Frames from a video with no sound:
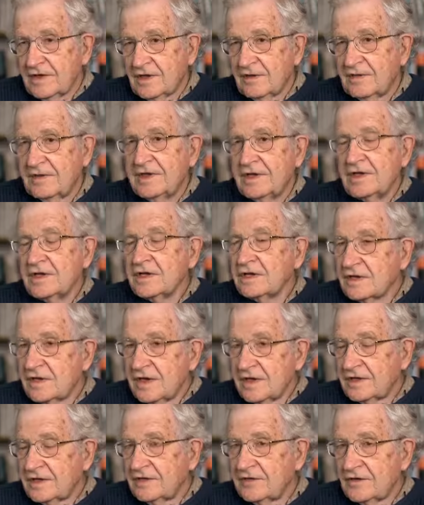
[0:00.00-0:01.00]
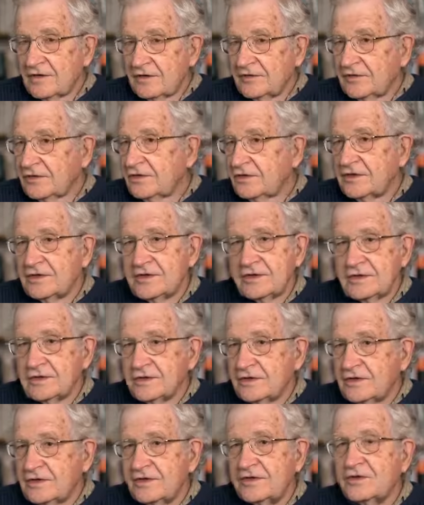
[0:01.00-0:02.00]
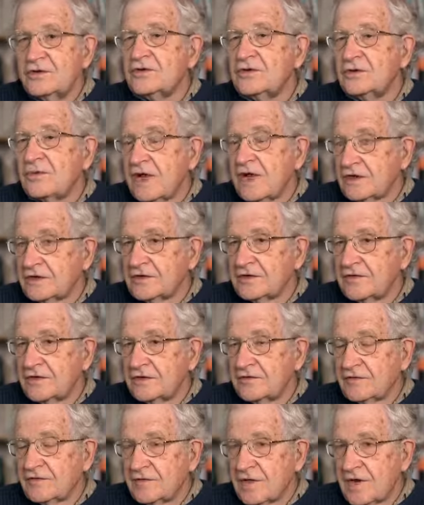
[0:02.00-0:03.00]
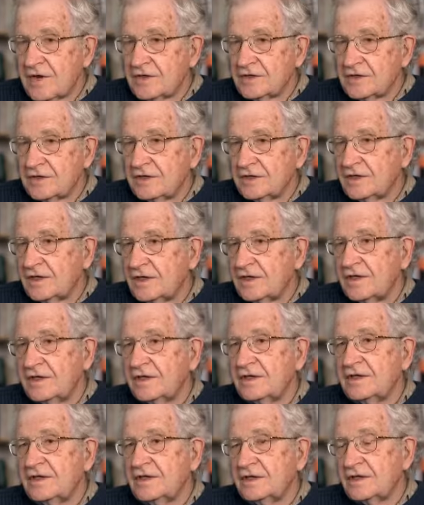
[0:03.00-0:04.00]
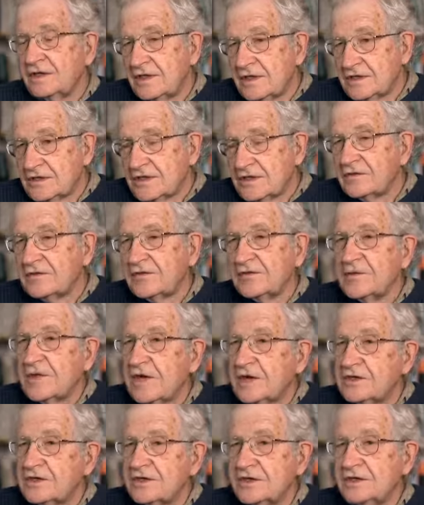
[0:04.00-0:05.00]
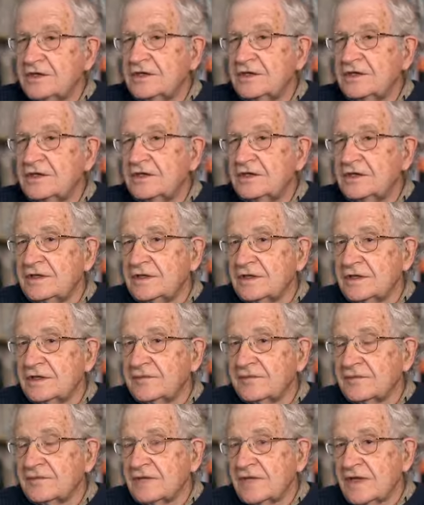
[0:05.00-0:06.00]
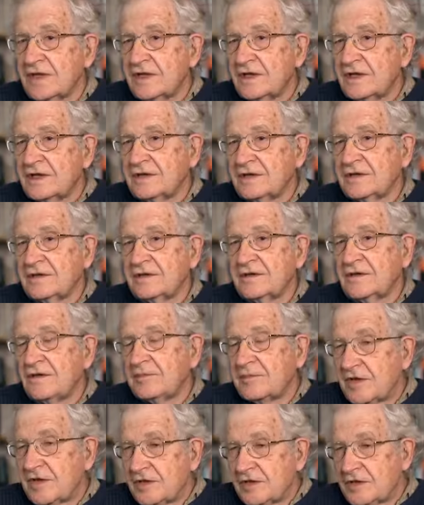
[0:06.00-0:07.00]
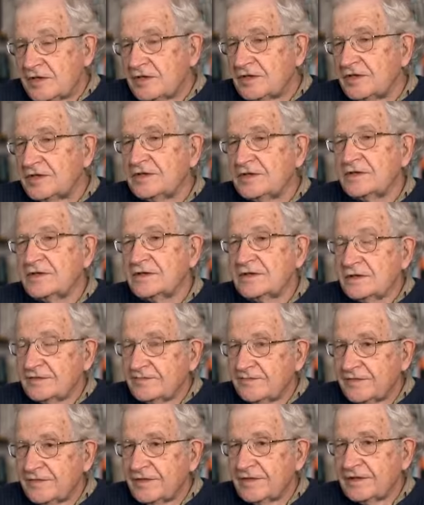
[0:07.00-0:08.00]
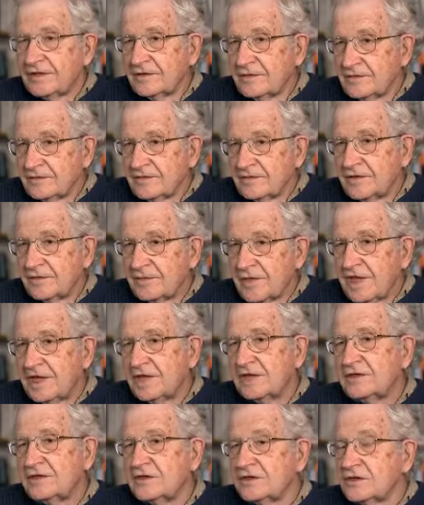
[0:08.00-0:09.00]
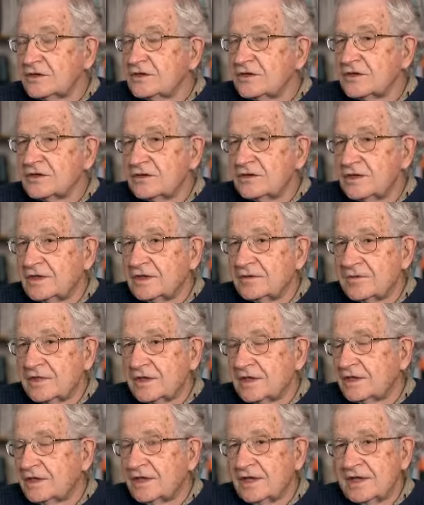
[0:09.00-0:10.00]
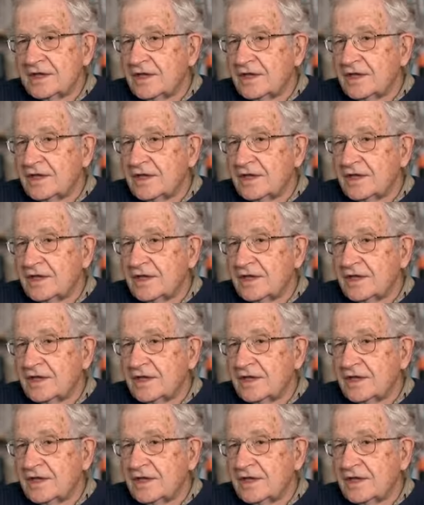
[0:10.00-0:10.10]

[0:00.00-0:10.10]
I mean, the internet offers huge amounts of information and disinformation and opinions and debates and so on, but